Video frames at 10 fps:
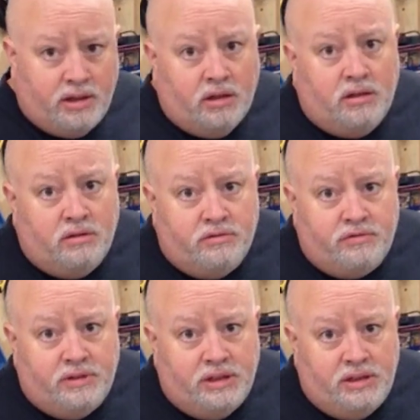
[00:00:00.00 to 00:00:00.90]
of
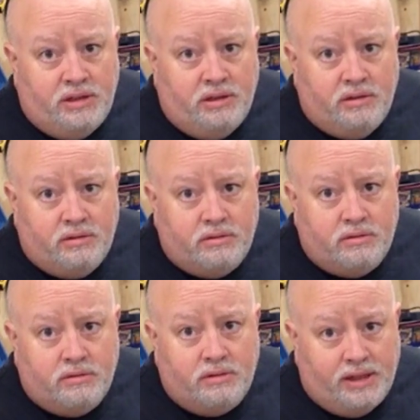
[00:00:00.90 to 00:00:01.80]
the
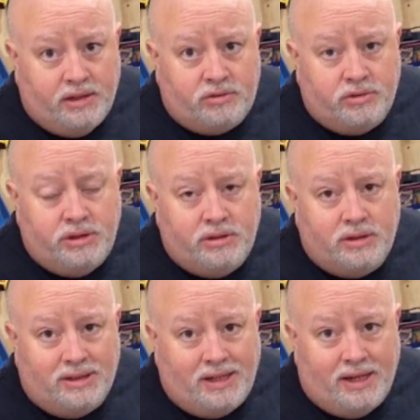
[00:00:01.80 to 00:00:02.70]
gantry
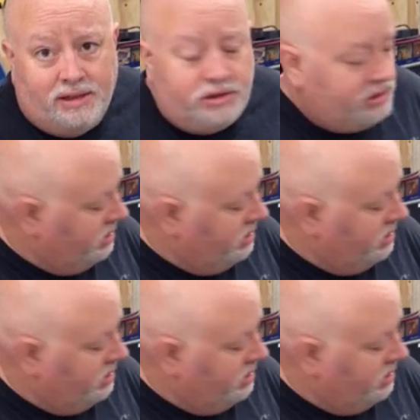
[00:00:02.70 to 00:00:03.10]
attached.